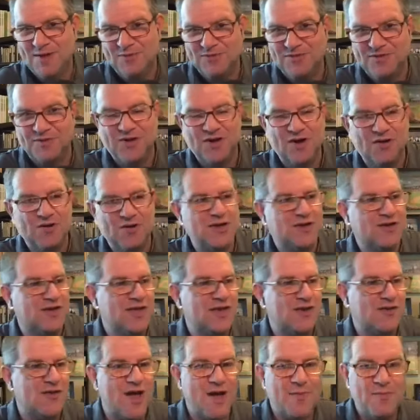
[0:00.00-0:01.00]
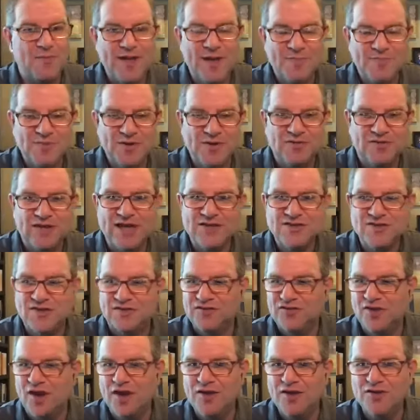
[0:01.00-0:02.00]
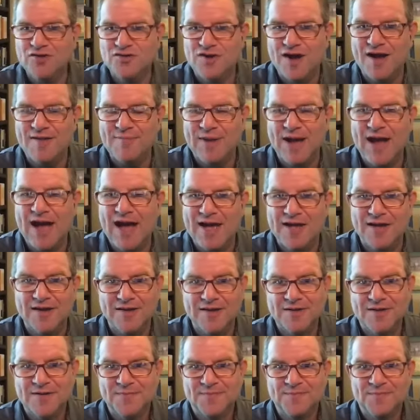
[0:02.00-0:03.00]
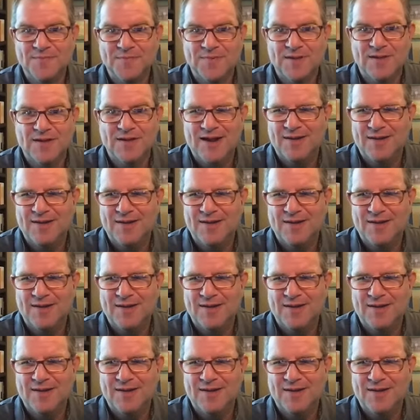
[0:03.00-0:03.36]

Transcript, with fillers: Was, you know, he, he called me up. He goes, I just saw you drive by. Yeah.